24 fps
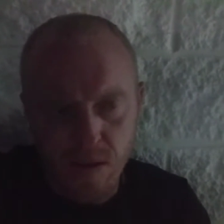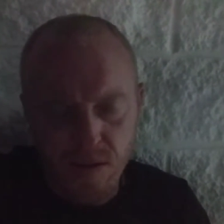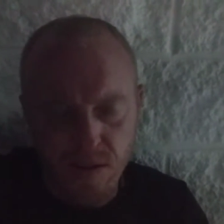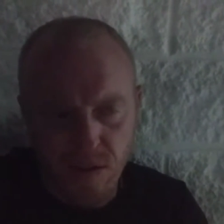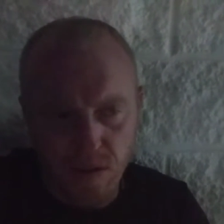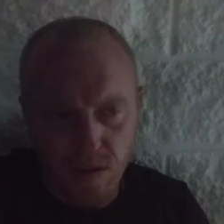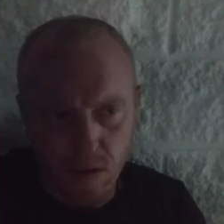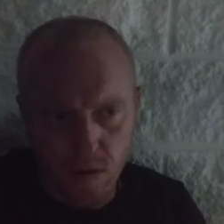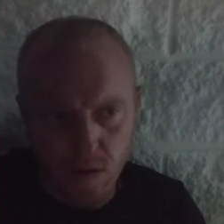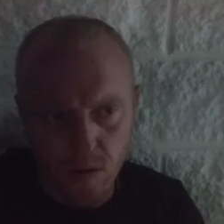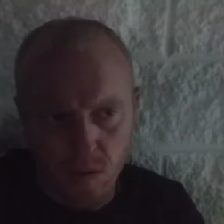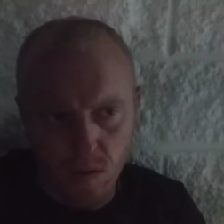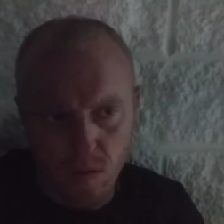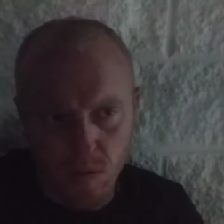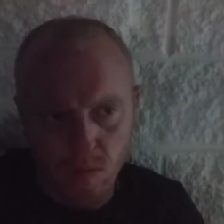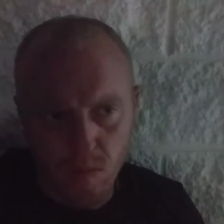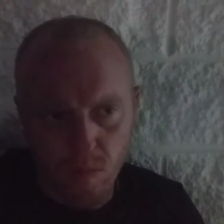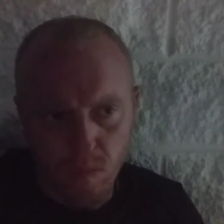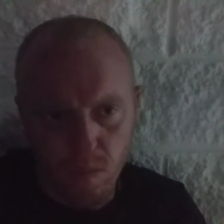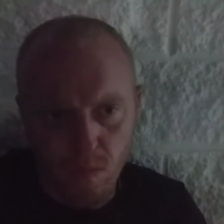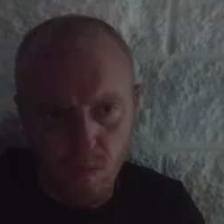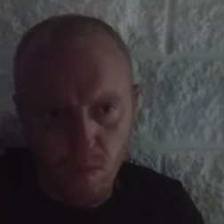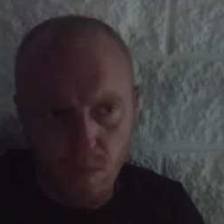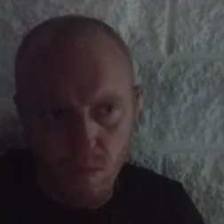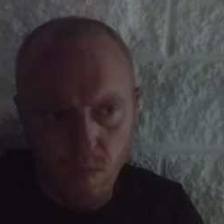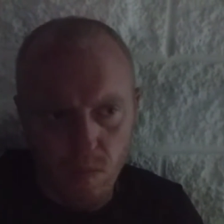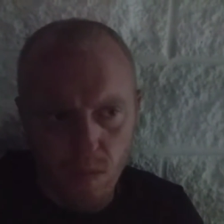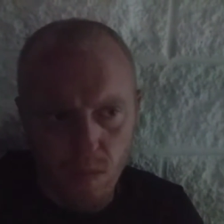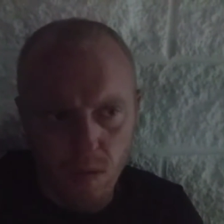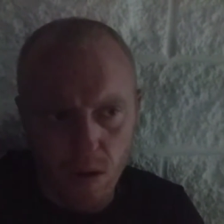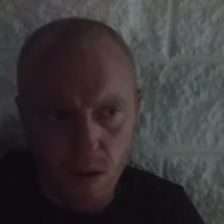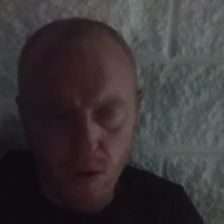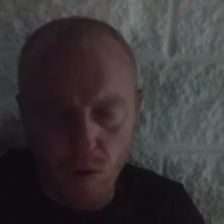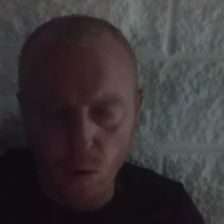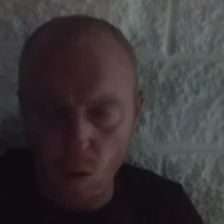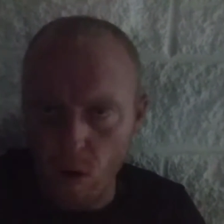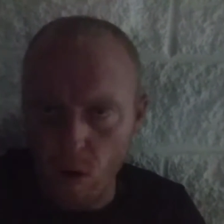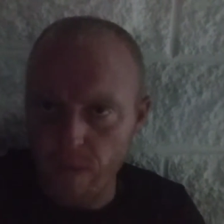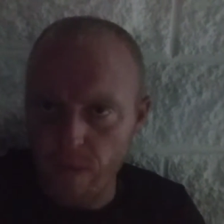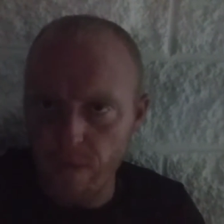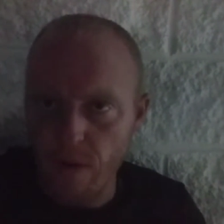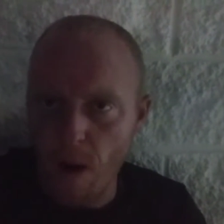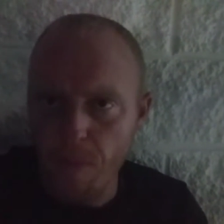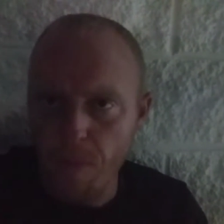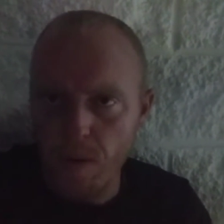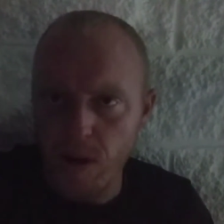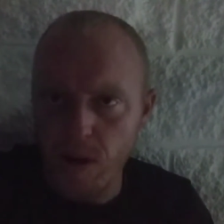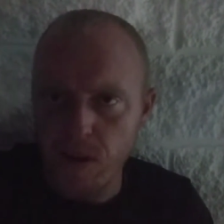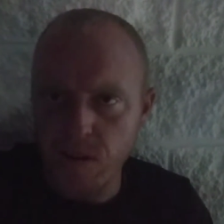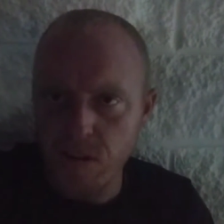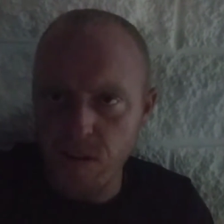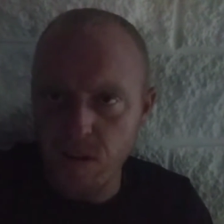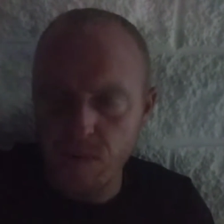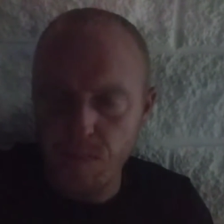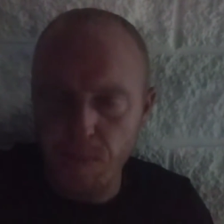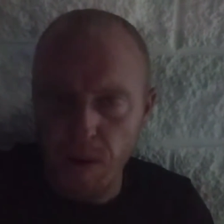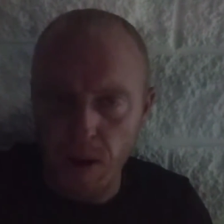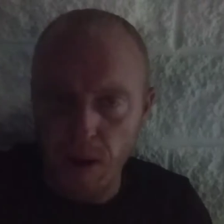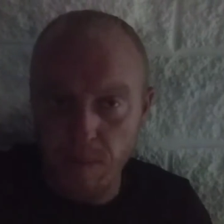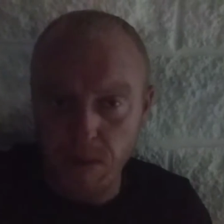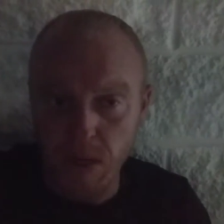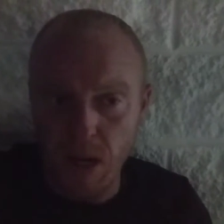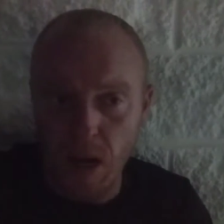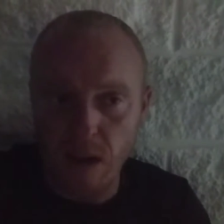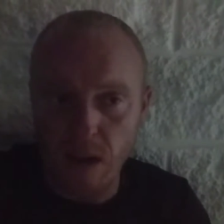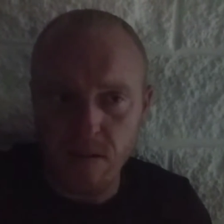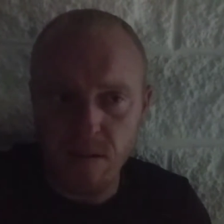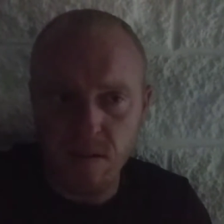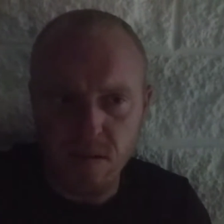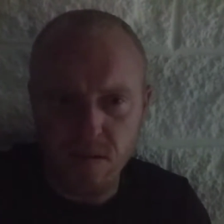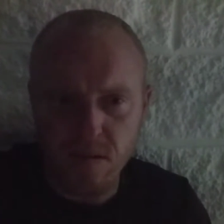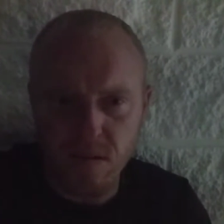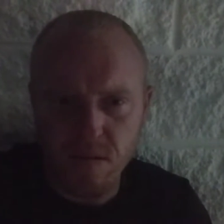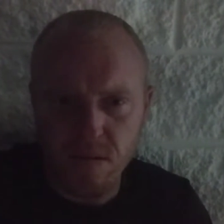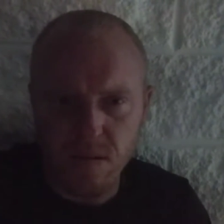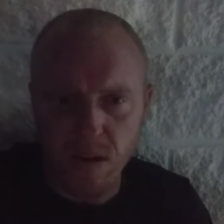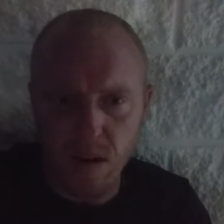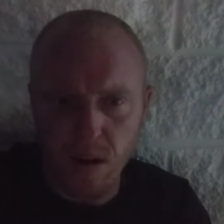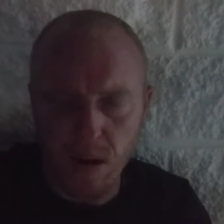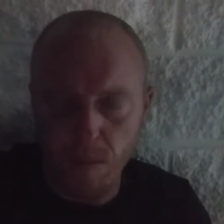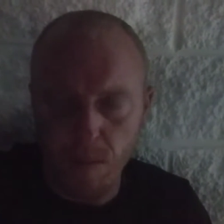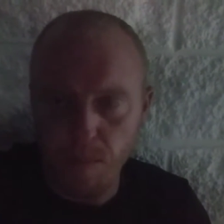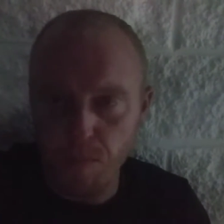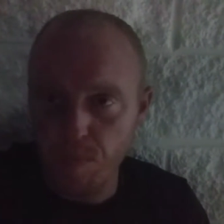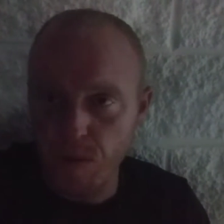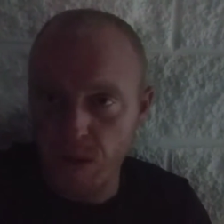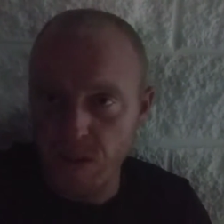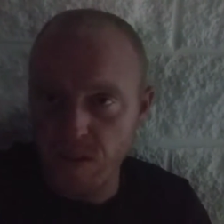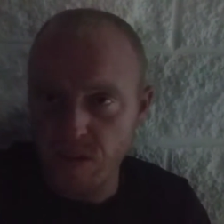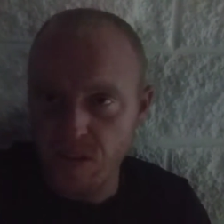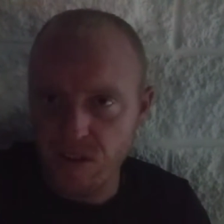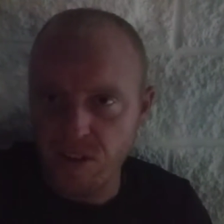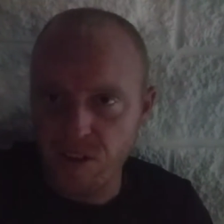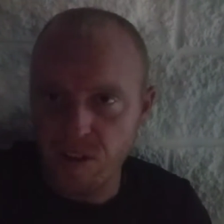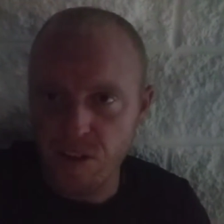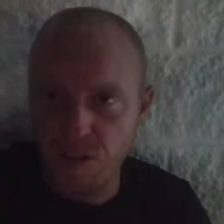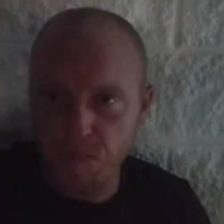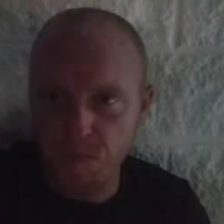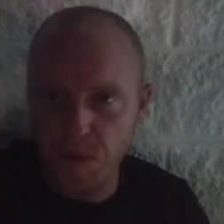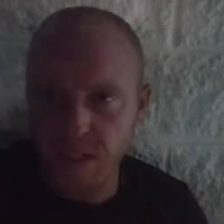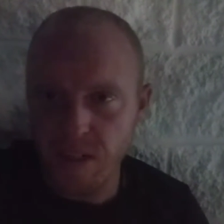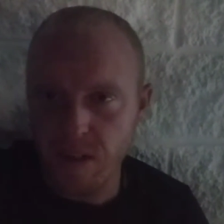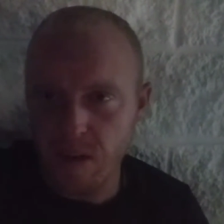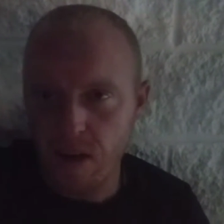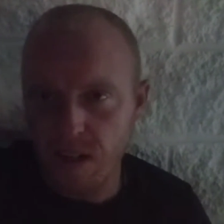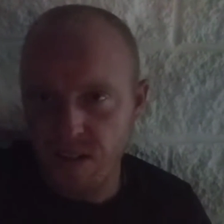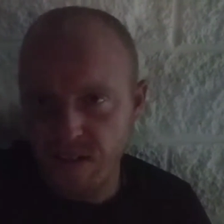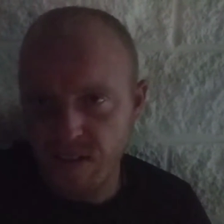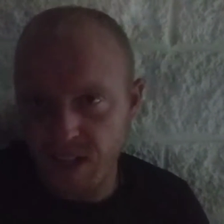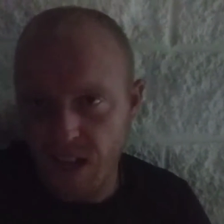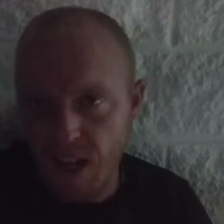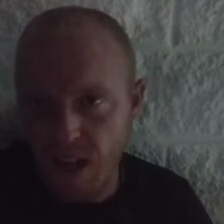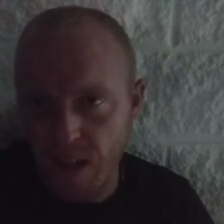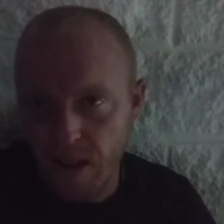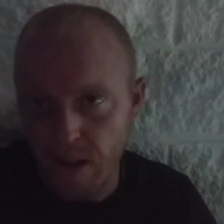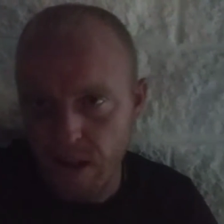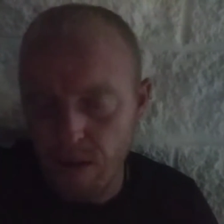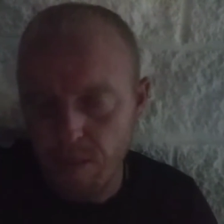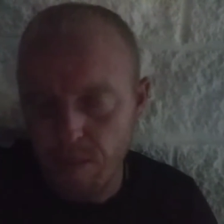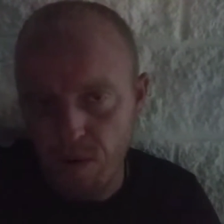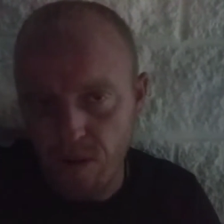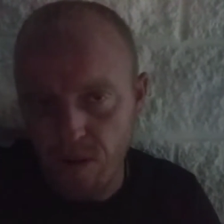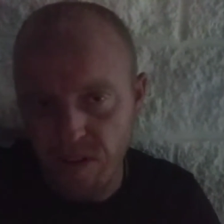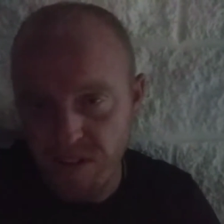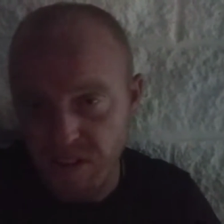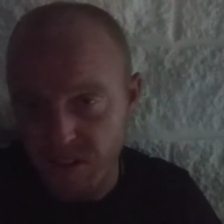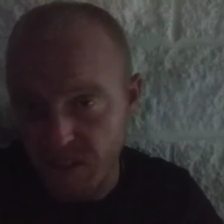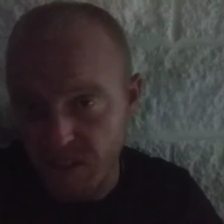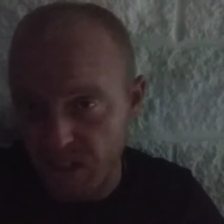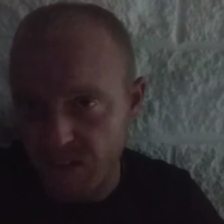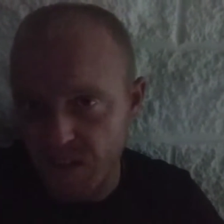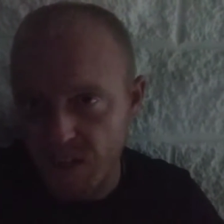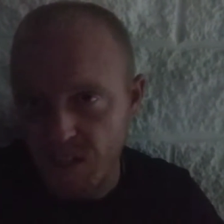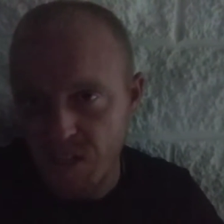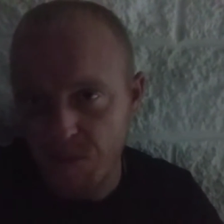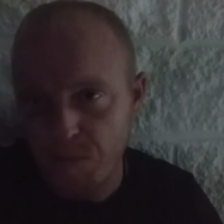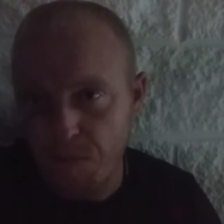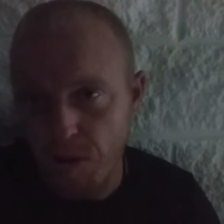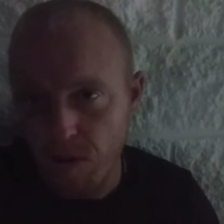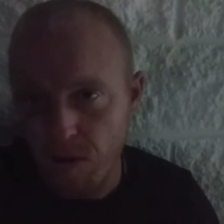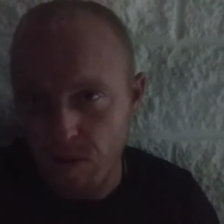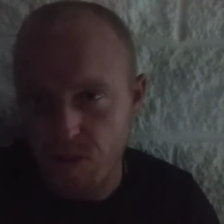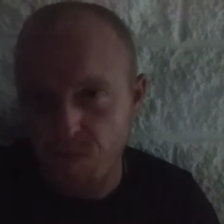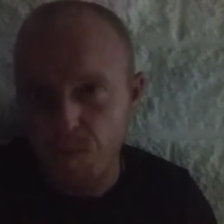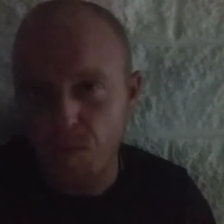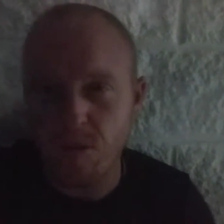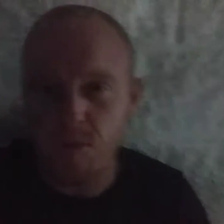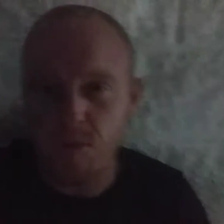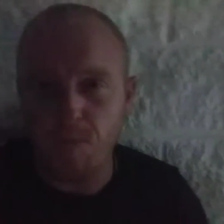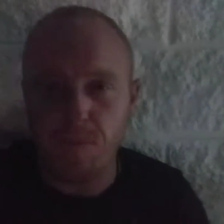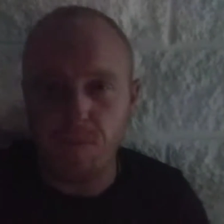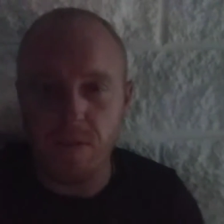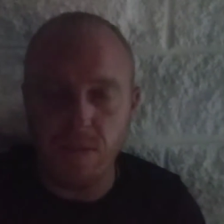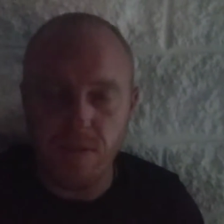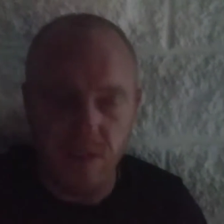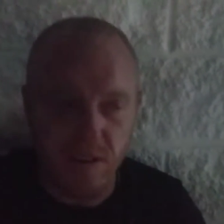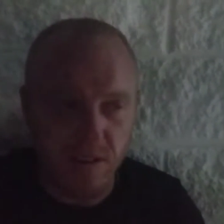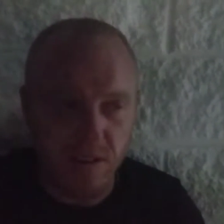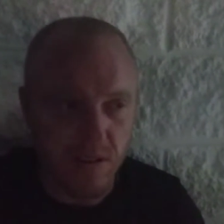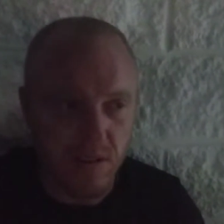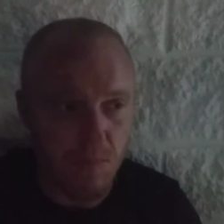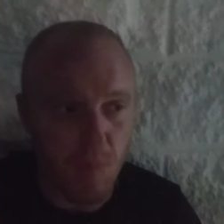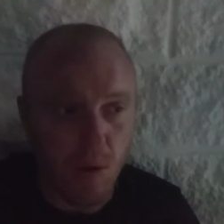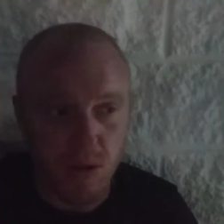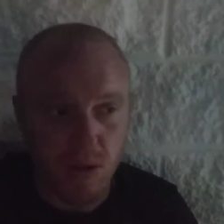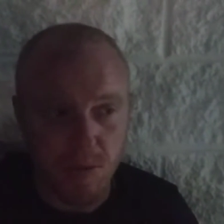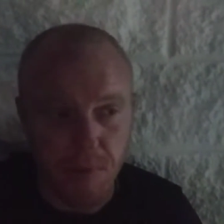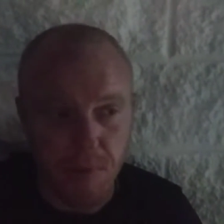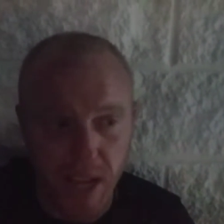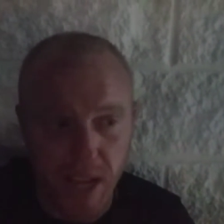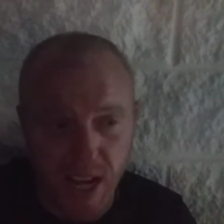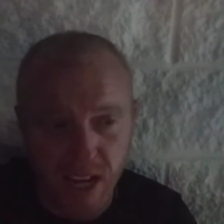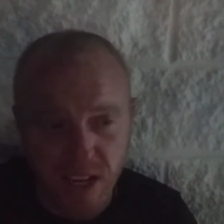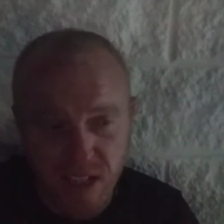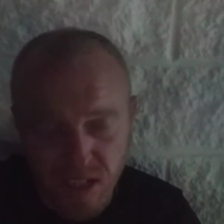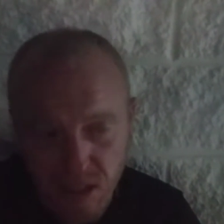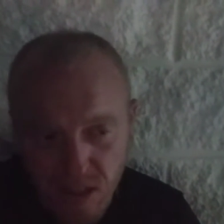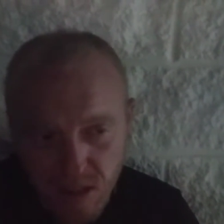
So the order of operations, PEMDAS. Please excuse my German sounding. Parentheses, exponents, multiplication,